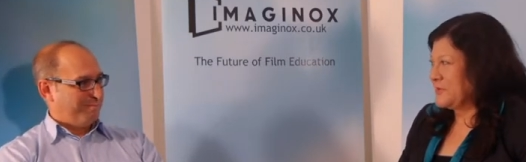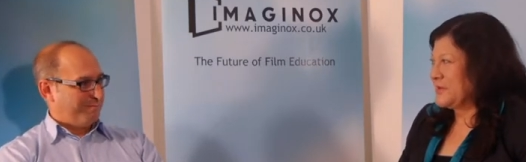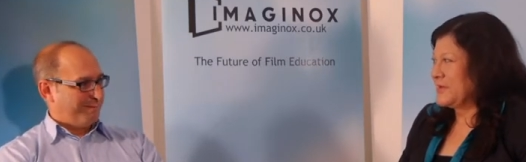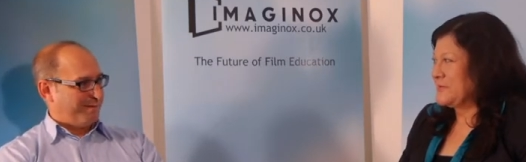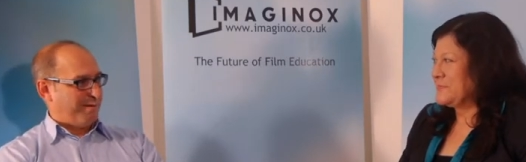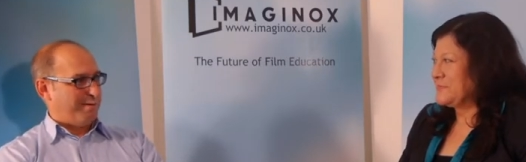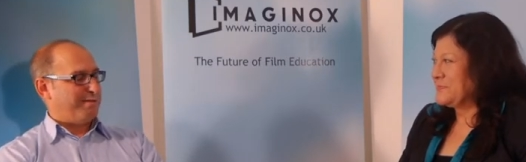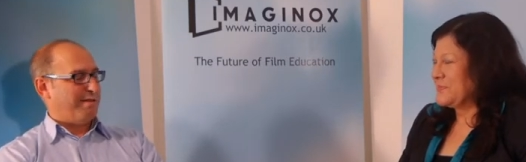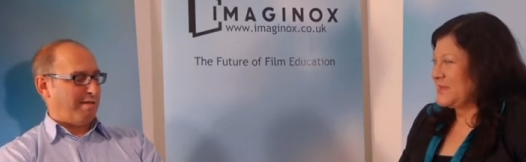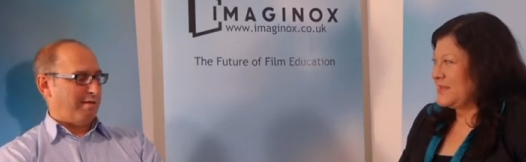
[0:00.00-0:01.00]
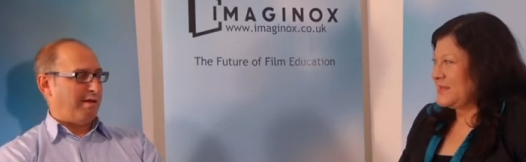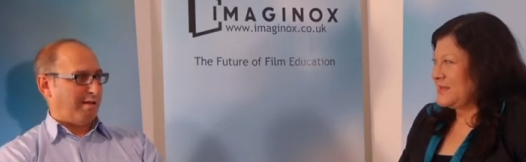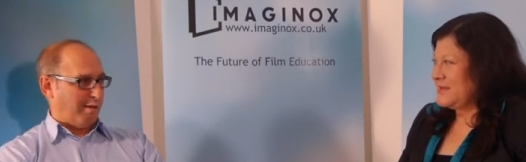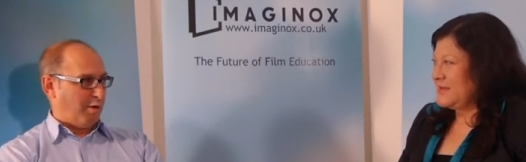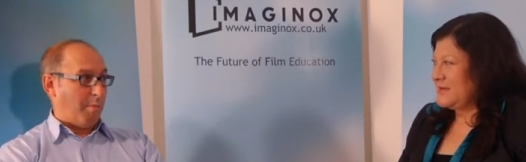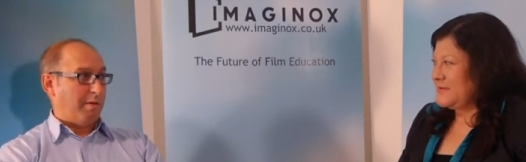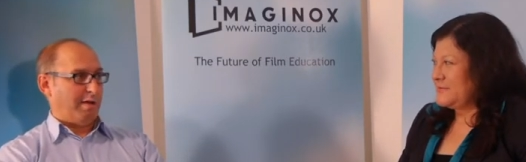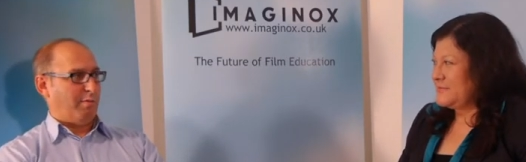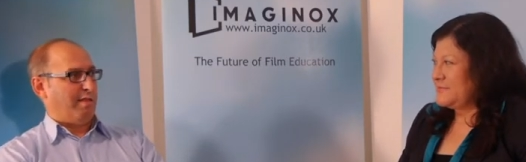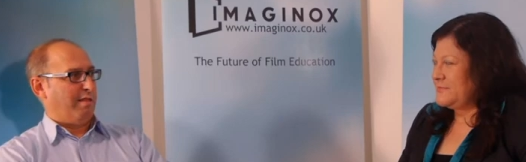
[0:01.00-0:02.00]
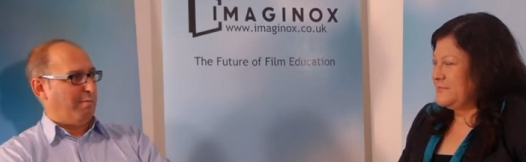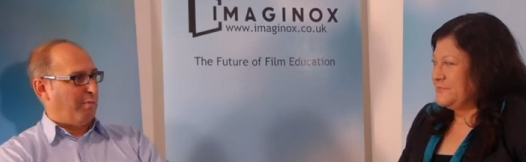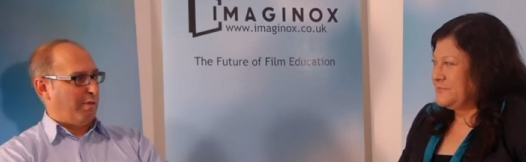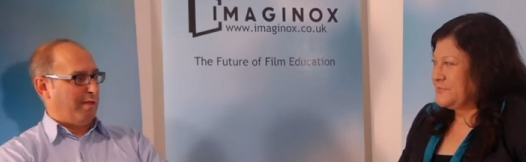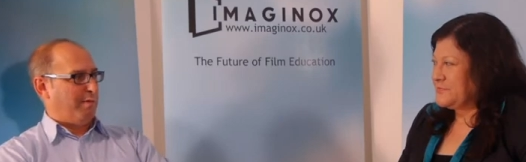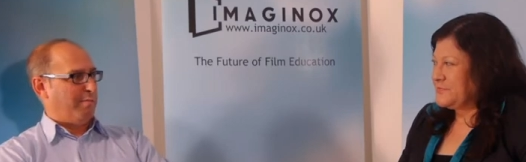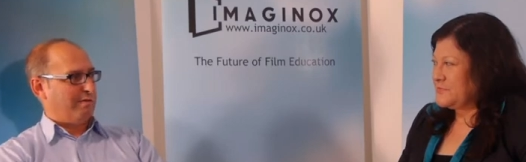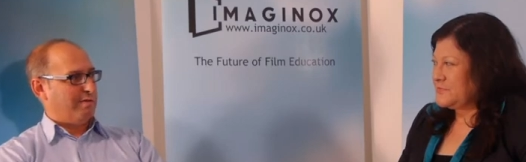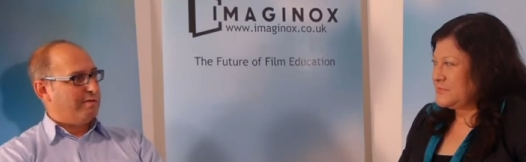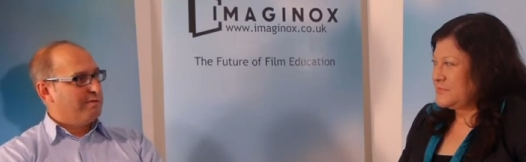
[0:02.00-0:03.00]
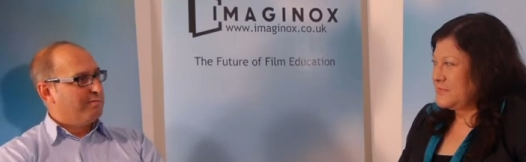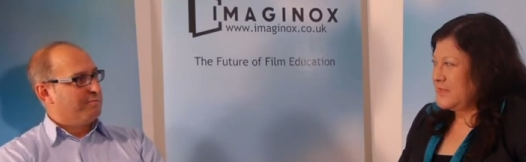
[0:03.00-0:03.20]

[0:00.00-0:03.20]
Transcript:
Speaker 1: Okay. So it's another little anomaly within the business.